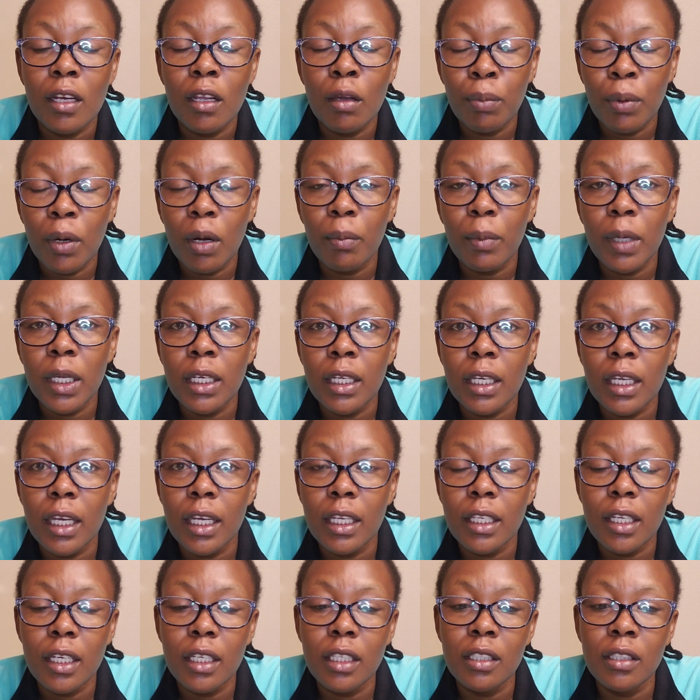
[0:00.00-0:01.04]
diploma in
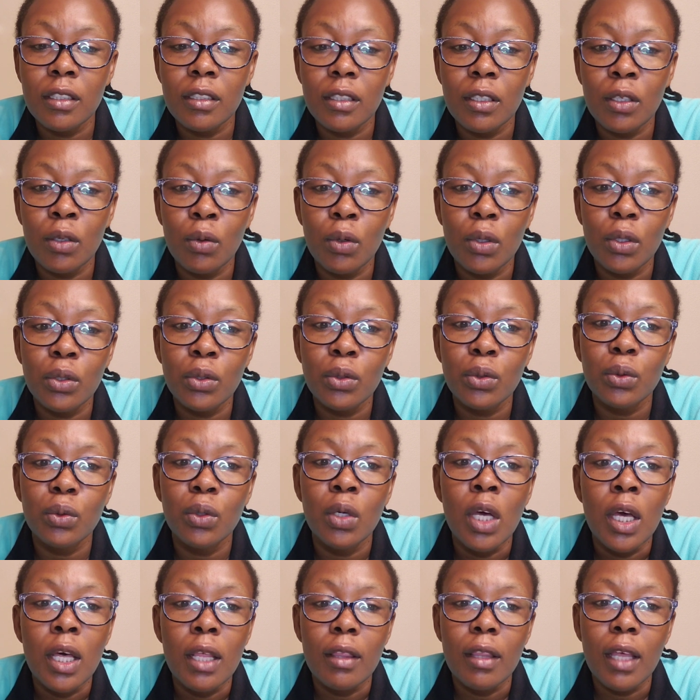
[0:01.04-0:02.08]
Kenya is equals
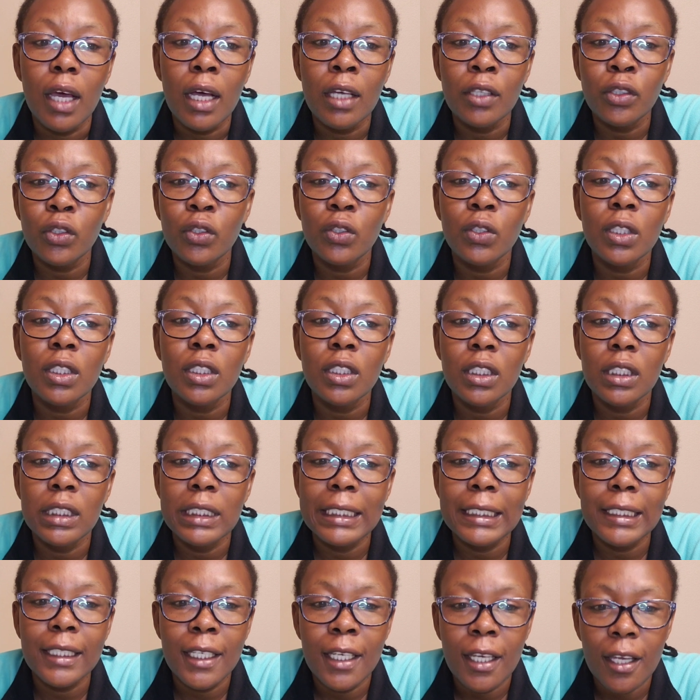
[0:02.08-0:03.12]
to the associate
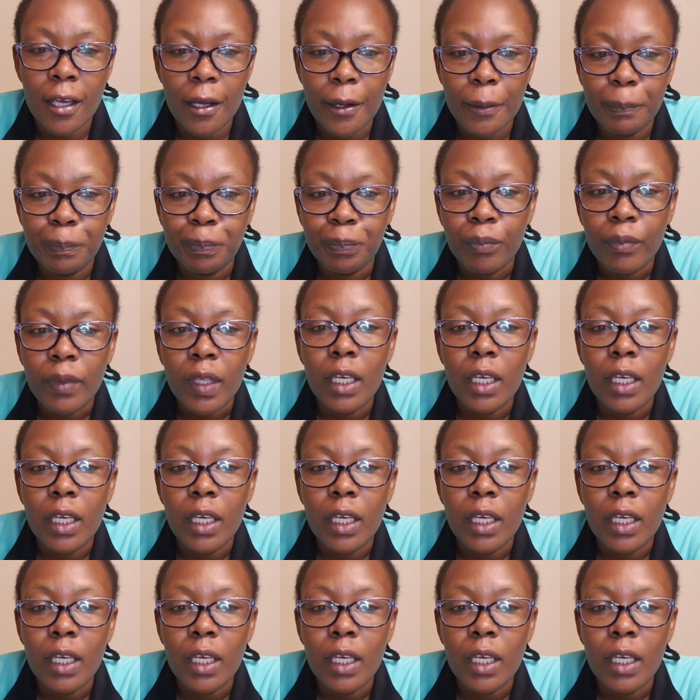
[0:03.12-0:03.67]
degree here.